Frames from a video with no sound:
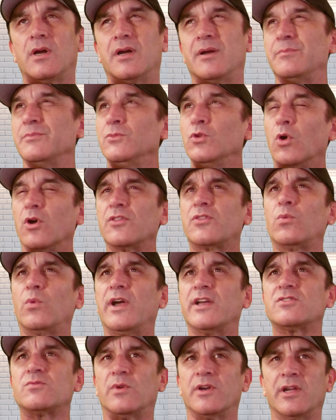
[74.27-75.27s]
um,
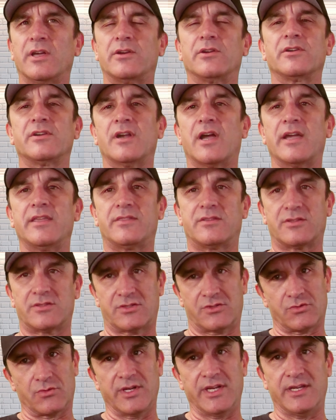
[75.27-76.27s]
Northwest 109th
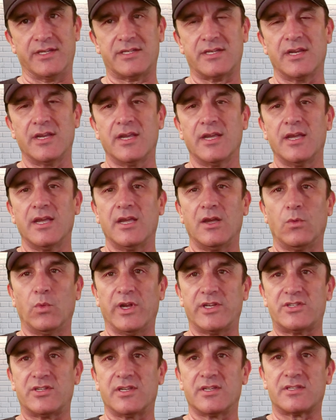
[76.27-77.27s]
Street,
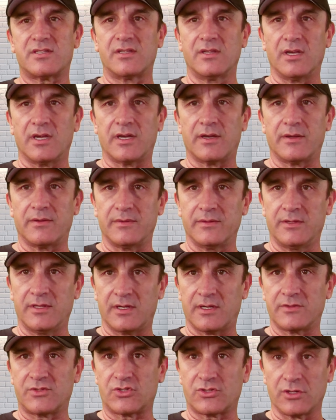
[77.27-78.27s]
which is the,
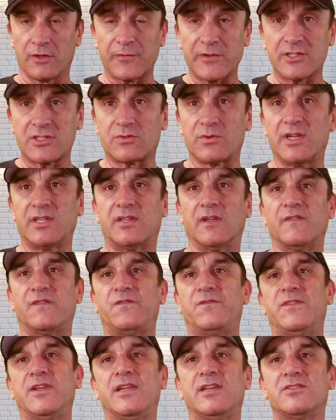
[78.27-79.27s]
the surface street
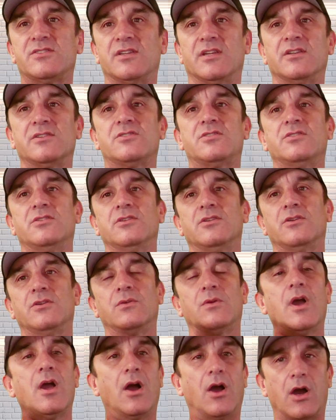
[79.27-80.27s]
that feeds
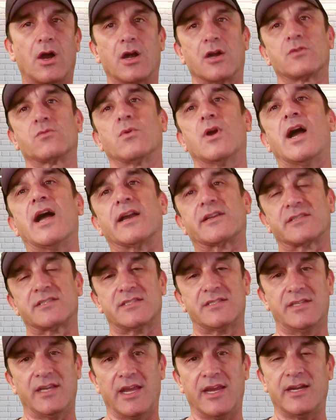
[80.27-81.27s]
into Hard Rock
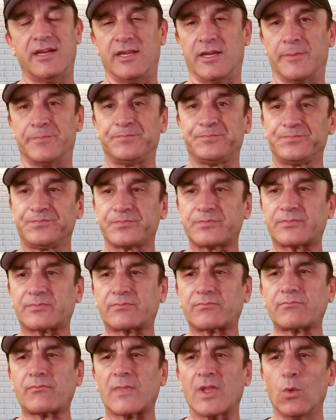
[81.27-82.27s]
Stadium,
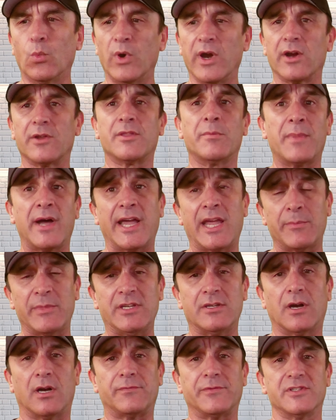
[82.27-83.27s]
where the
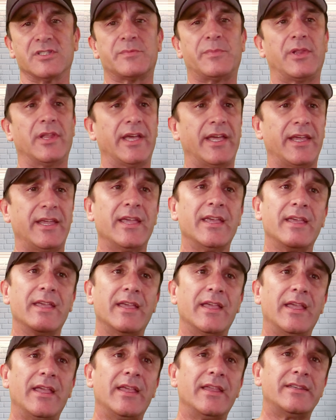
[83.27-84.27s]
Miami Dolphins play.
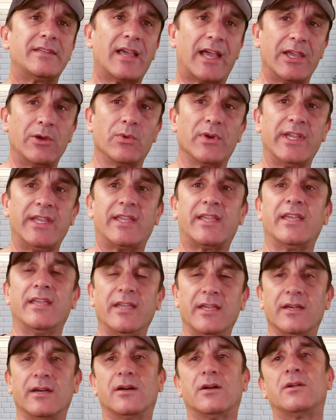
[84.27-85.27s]
Tyreek
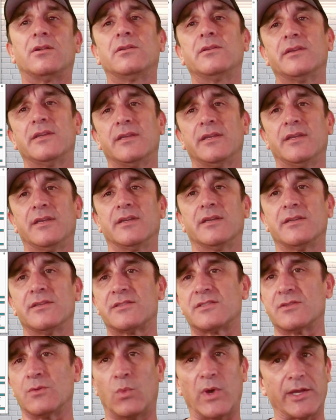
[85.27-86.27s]
Hill
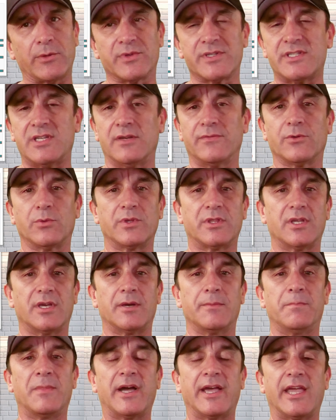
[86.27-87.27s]
is a wide receiver with
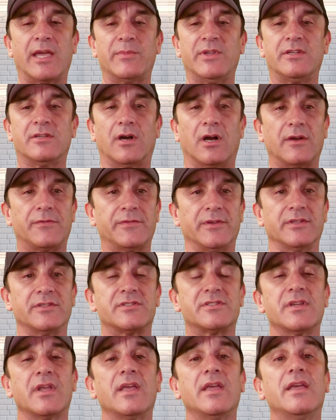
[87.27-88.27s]
the Miami
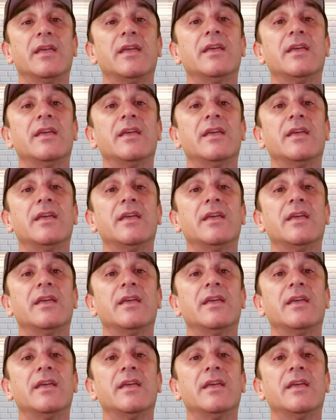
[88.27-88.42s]
Dolphins.